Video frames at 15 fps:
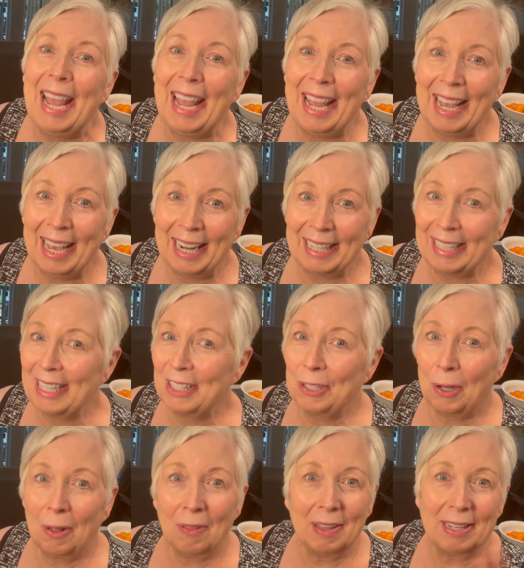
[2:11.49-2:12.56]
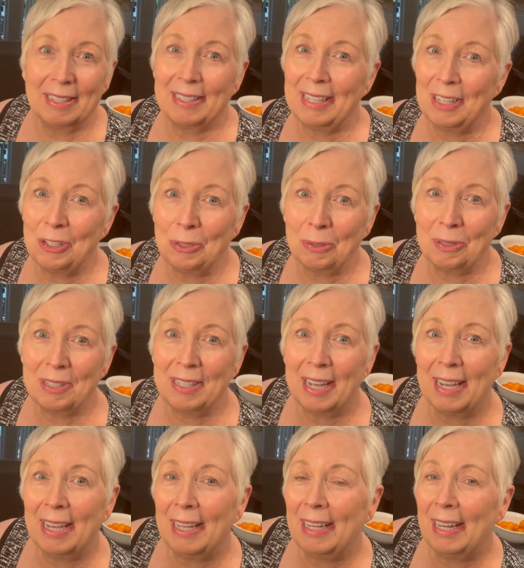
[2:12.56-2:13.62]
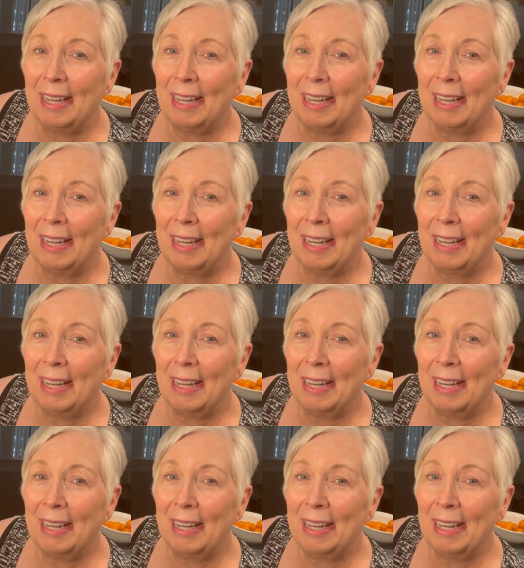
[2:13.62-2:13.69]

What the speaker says: and it gets all the essentials done.